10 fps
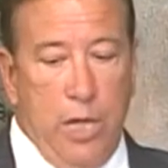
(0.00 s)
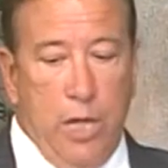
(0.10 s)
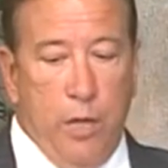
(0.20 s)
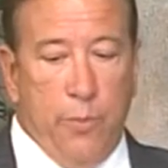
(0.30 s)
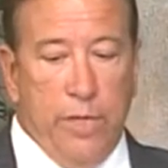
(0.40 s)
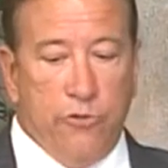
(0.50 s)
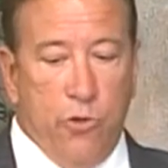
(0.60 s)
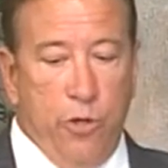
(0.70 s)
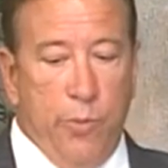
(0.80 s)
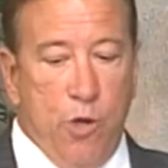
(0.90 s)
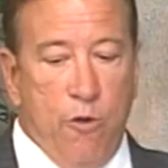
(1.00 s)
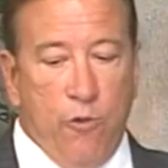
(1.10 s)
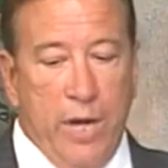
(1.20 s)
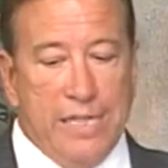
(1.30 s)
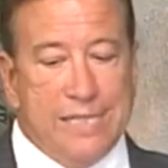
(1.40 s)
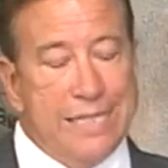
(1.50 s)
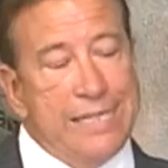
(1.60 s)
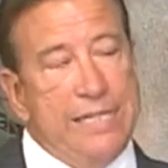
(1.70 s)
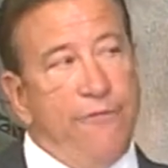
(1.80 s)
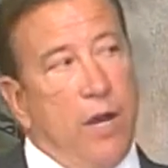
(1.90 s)
but it's going to be over a
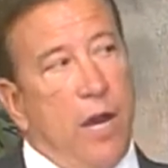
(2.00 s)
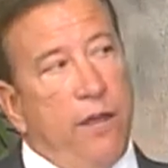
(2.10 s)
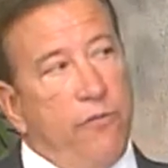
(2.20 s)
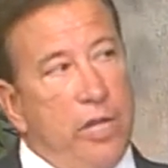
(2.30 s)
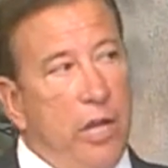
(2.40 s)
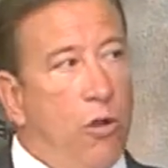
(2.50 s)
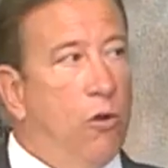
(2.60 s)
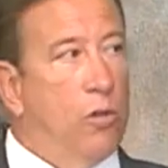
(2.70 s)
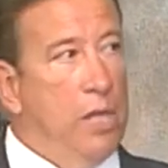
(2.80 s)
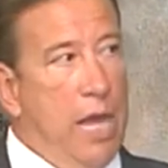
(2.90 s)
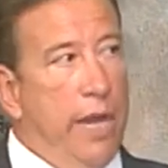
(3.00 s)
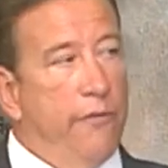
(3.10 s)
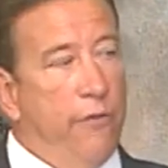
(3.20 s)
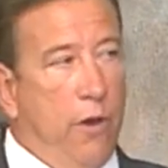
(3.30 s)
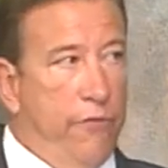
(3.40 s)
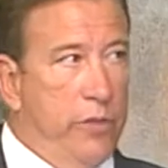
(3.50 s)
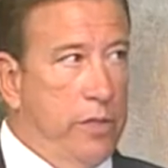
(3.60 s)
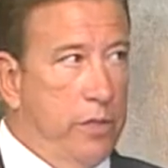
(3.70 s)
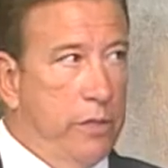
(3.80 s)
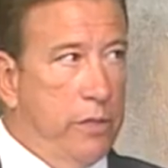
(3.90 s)
65-year life of
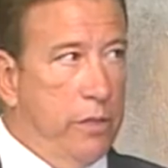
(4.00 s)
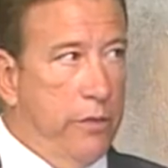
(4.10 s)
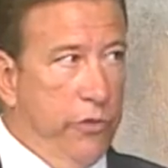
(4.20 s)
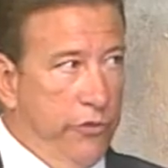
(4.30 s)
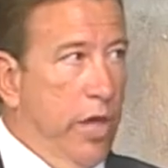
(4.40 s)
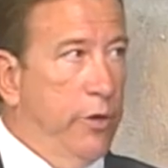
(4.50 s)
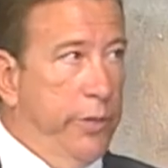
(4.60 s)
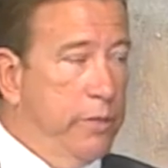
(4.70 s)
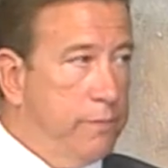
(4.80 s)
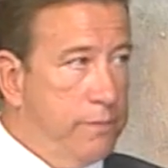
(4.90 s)
the settlement.